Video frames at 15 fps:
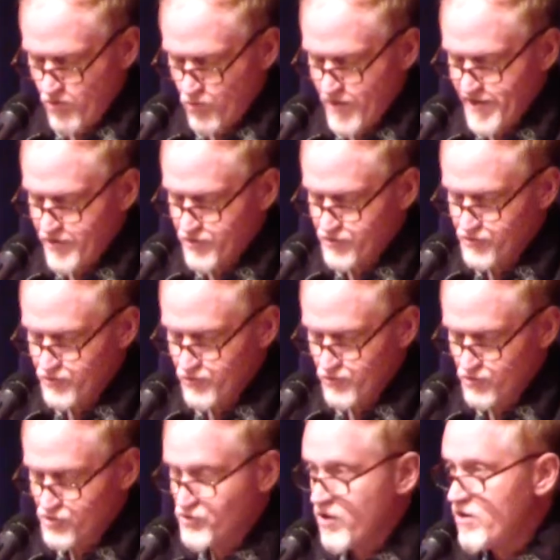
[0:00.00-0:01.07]
Writers
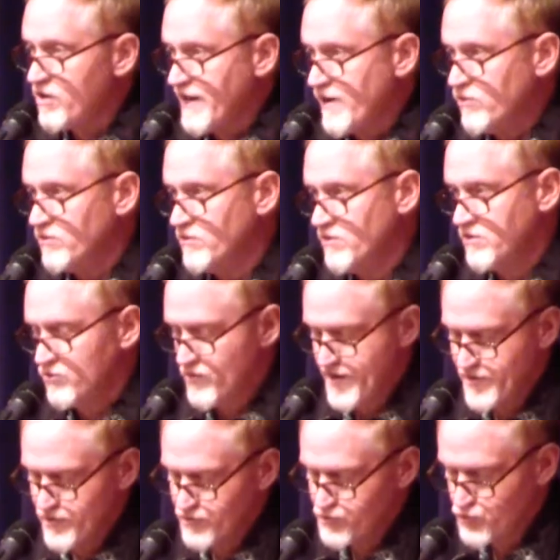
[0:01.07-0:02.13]
who stall out,
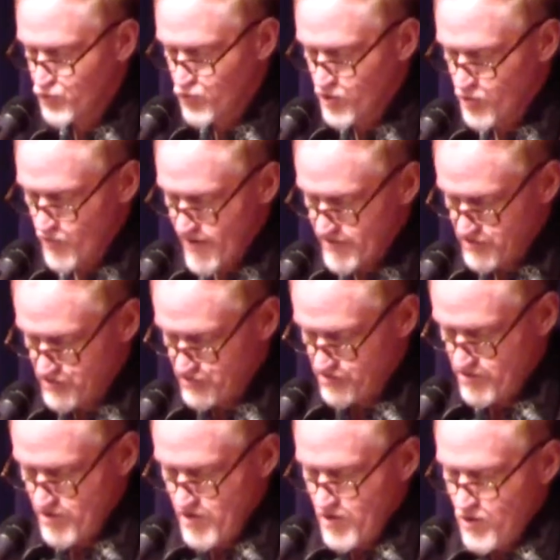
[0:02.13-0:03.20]
writers who regress,